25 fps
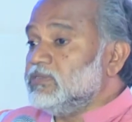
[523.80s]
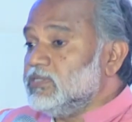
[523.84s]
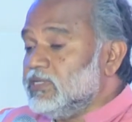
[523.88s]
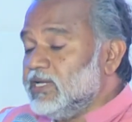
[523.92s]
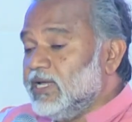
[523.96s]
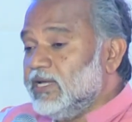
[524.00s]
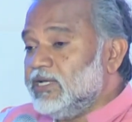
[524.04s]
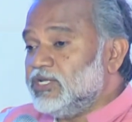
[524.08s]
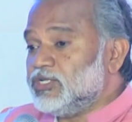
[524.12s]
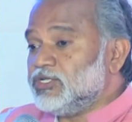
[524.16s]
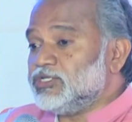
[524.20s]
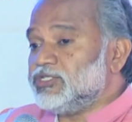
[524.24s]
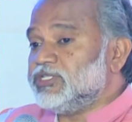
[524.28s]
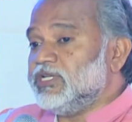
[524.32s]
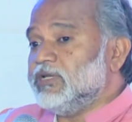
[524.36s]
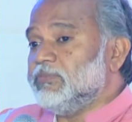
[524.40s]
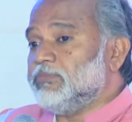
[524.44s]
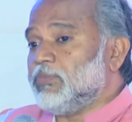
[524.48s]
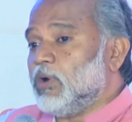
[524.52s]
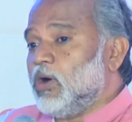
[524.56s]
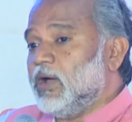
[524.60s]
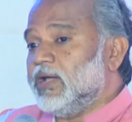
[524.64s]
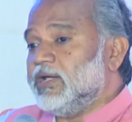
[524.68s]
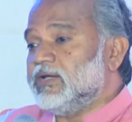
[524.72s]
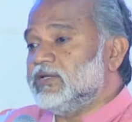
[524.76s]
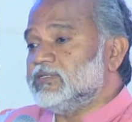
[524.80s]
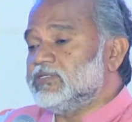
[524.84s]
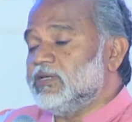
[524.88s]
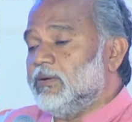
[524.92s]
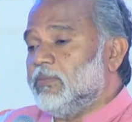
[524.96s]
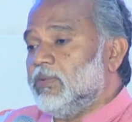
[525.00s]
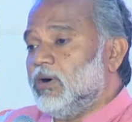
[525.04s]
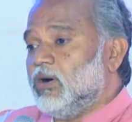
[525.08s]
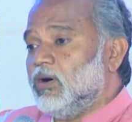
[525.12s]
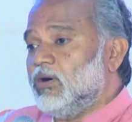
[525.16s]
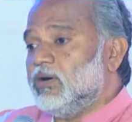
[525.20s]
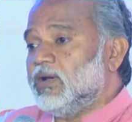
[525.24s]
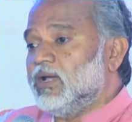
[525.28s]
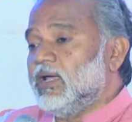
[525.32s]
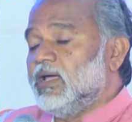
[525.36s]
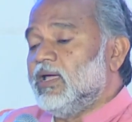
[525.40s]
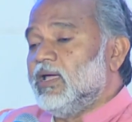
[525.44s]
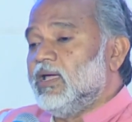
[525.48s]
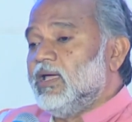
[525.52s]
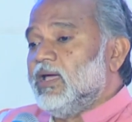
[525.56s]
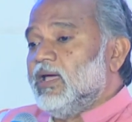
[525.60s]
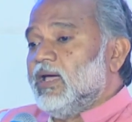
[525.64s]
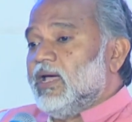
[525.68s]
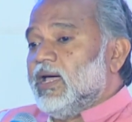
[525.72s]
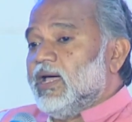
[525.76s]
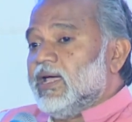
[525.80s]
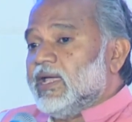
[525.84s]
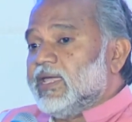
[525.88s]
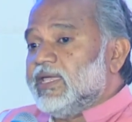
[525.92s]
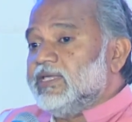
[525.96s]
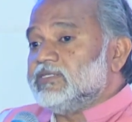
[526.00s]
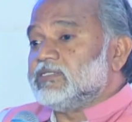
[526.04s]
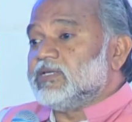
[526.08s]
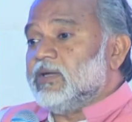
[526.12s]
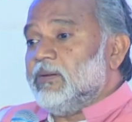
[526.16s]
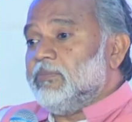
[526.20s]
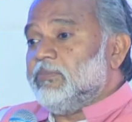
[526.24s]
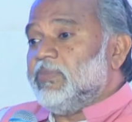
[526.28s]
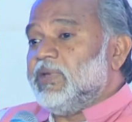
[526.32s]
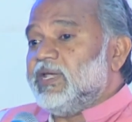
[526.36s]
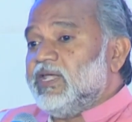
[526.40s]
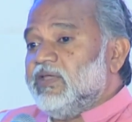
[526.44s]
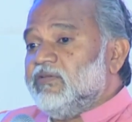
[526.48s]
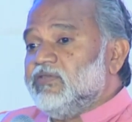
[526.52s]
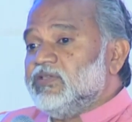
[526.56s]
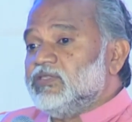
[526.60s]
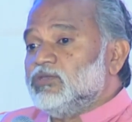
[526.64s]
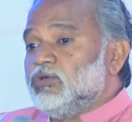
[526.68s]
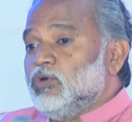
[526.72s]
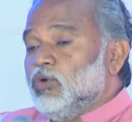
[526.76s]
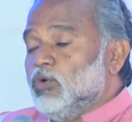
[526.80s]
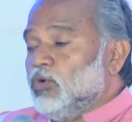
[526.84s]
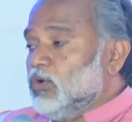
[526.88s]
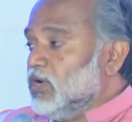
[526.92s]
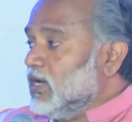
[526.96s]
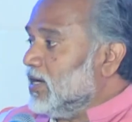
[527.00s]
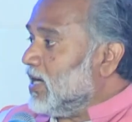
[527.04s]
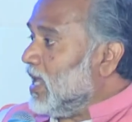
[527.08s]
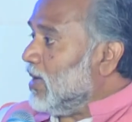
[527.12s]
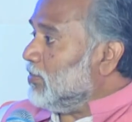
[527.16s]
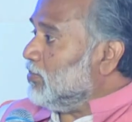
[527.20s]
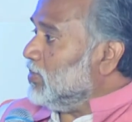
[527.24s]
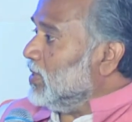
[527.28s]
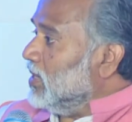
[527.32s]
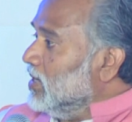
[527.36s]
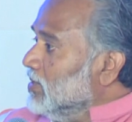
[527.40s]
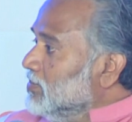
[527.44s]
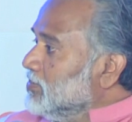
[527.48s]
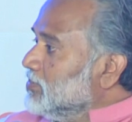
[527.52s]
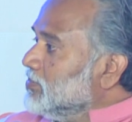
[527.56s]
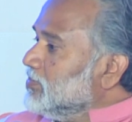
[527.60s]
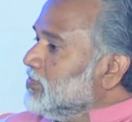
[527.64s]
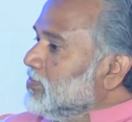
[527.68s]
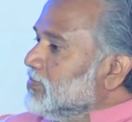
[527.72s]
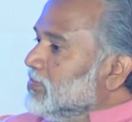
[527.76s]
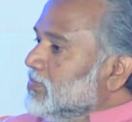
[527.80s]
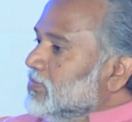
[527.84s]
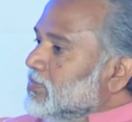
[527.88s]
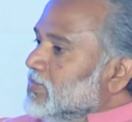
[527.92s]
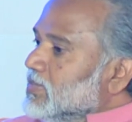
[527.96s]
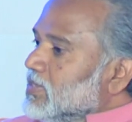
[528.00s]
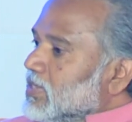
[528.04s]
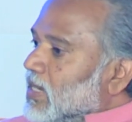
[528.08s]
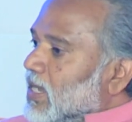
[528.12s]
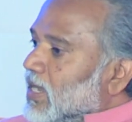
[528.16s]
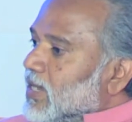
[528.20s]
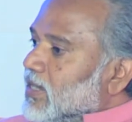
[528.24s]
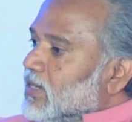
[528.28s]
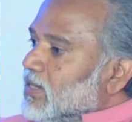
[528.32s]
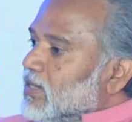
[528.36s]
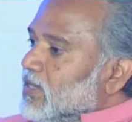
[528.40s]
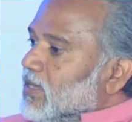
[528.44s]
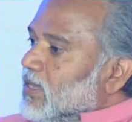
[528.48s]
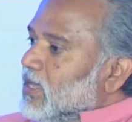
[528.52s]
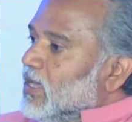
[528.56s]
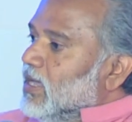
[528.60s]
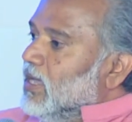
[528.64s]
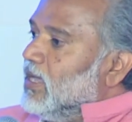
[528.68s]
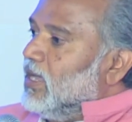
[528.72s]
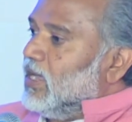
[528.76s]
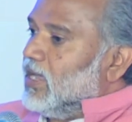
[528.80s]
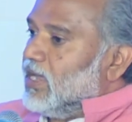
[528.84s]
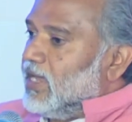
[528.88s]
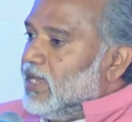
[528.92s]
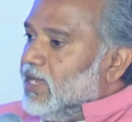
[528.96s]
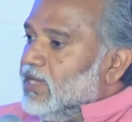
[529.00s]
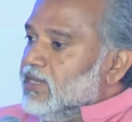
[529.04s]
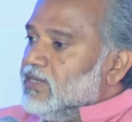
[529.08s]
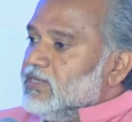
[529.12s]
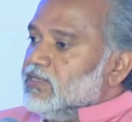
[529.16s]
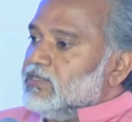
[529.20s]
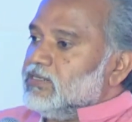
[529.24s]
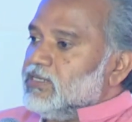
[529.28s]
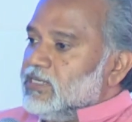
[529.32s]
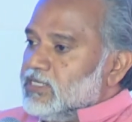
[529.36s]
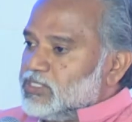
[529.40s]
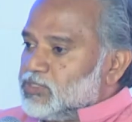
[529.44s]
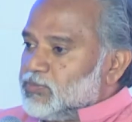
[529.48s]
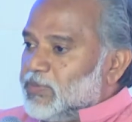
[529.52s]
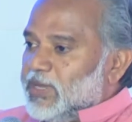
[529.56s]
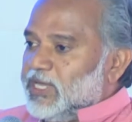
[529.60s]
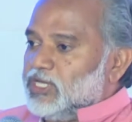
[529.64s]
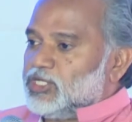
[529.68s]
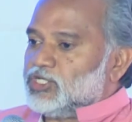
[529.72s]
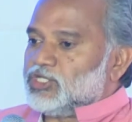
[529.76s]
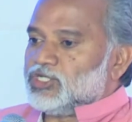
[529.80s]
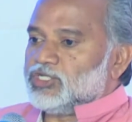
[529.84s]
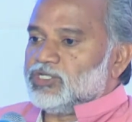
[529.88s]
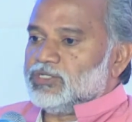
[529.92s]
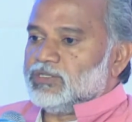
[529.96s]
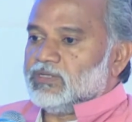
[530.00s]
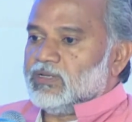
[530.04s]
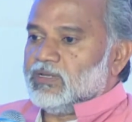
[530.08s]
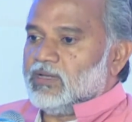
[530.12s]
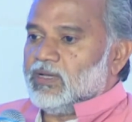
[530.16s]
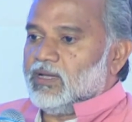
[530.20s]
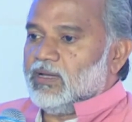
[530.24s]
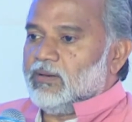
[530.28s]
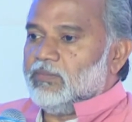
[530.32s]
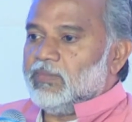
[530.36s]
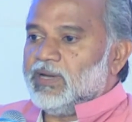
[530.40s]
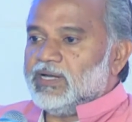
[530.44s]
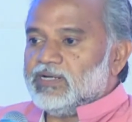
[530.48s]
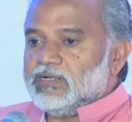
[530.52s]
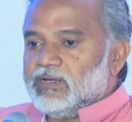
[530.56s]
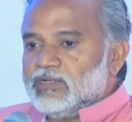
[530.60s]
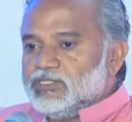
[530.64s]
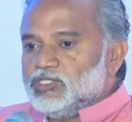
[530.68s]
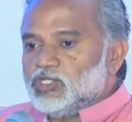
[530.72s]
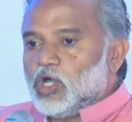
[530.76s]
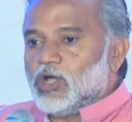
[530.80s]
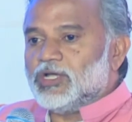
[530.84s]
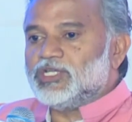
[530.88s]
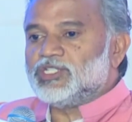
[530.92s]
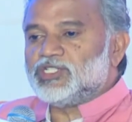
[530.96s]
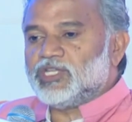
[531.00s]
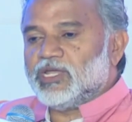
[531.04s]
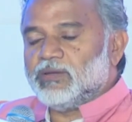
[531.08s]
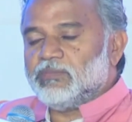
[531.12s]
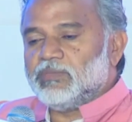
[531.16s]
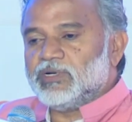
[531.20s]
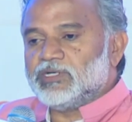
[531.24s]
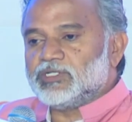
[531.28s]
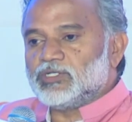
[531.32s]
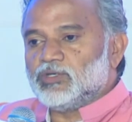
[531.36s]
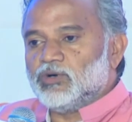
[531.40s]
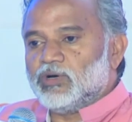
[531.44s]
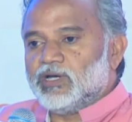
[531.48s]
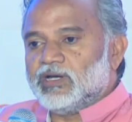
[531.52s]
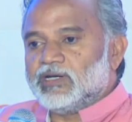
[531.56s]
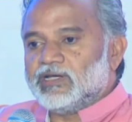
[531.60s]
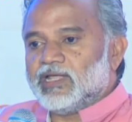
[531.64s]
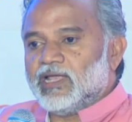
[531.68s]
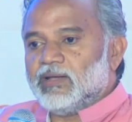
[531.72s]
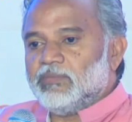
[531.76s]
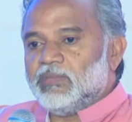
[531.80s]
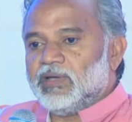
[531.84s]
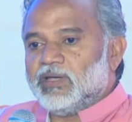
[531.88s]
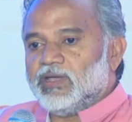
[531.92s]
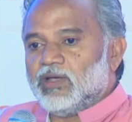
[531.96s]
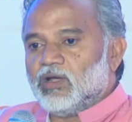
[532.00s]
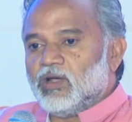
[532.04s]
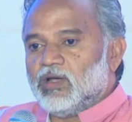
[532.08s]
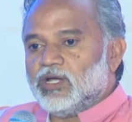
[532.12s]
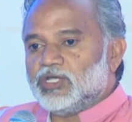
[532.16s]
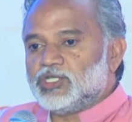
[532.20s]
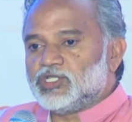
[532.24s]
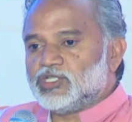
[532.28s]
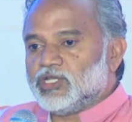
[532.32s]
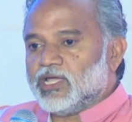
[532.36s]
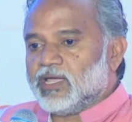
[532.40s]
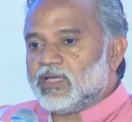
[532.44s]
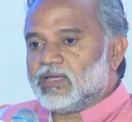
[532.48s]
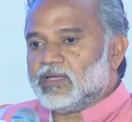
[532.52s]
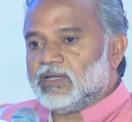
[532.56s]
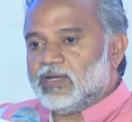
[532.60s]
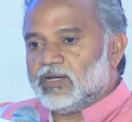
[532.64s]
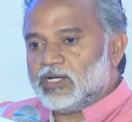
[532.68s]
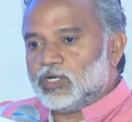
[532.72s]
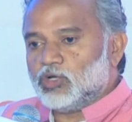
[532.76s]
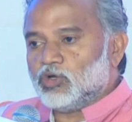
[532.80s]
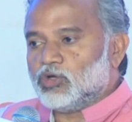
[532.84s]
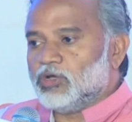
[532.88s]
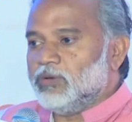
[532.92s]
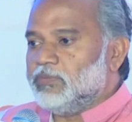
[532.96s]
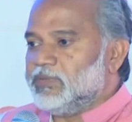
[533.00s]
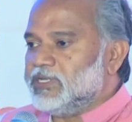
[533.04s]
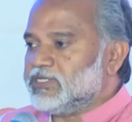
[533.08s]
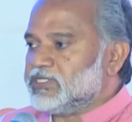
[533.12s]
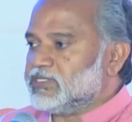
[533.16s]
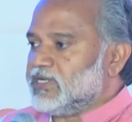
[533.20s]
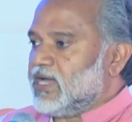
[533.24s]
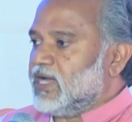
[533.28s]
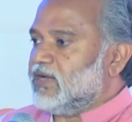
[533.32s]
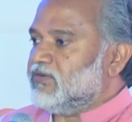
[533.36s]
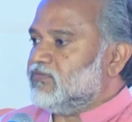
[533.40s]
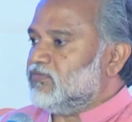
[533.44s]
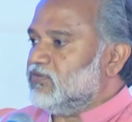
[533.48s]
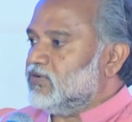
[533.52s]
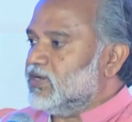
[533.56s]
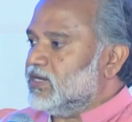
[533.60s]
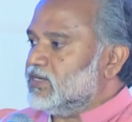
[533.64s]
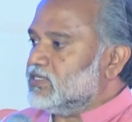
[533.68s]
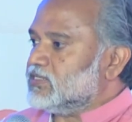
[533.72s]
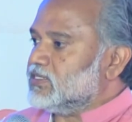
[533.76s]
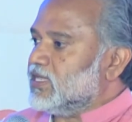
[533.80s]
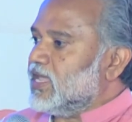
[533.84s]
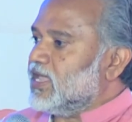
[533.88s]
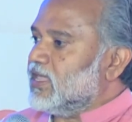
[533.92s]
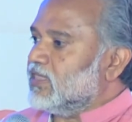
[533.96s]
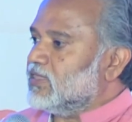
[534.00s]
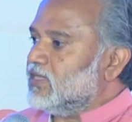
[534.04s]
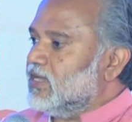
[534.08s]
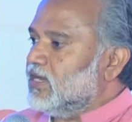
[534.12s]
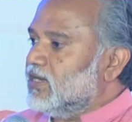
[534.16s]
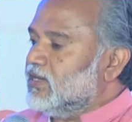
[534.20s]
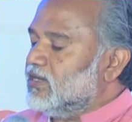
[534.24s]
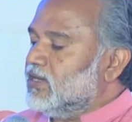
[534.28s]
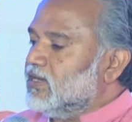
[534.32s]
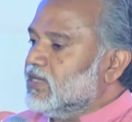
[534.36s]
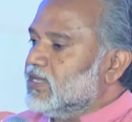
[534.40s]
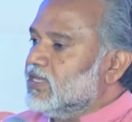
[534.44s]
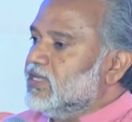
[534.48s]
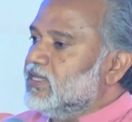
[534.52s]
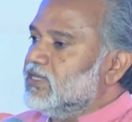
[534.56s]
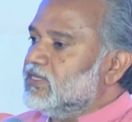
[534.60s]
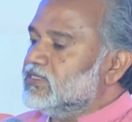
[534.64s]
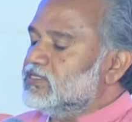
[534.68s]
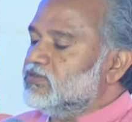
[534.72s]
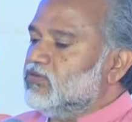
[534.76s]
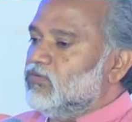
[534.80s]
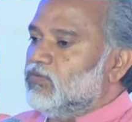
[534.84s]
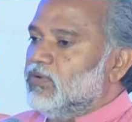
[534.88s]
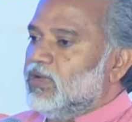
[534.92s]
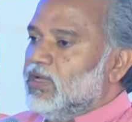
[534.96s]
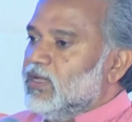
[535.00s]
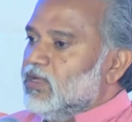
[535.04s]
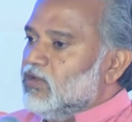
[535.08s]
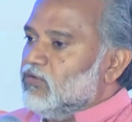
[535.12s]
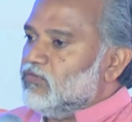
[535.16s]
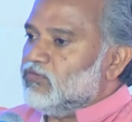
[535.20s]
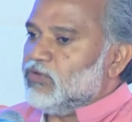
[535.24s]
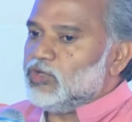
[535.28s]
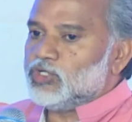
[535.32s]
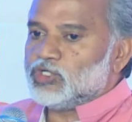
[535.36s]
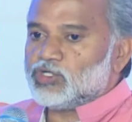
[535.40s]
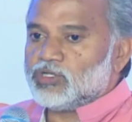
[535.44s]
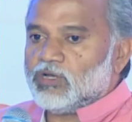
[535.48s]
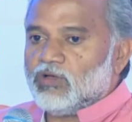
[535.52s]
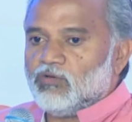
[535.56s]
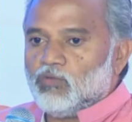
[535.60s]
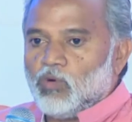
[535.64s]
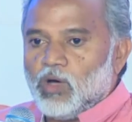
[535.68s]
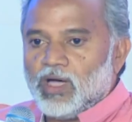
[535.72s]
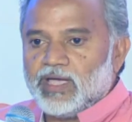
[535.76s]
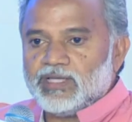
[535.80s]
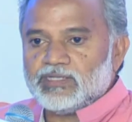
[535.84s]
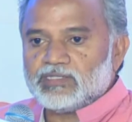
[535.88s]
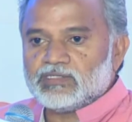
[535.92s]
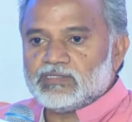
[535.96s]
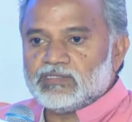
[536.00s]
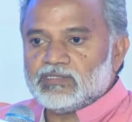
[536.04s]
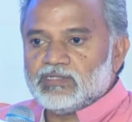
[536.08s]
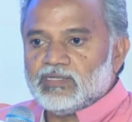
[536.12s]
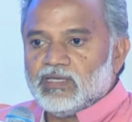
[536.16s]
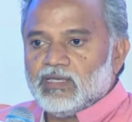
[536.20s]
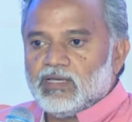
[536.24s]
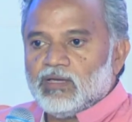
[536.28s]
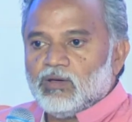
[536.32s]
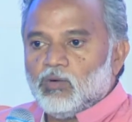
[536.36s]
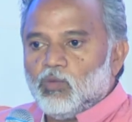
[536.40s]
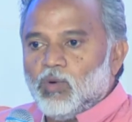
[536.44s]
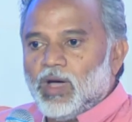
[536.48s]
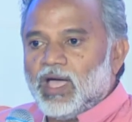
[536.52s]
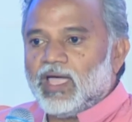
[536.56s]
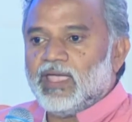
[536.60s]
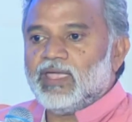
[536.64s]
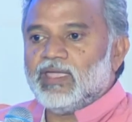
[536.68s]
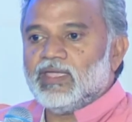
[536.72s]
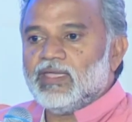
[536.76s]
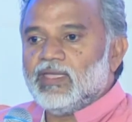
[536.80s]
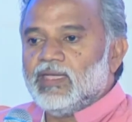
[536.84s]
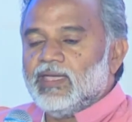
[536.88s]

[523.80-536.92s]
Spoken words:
Interesting point is about he's competing with Google and Apple, right? In speech. But John Chambers wrote a $10 million check and took him to Stanford and saying that here is the future of voice. Why?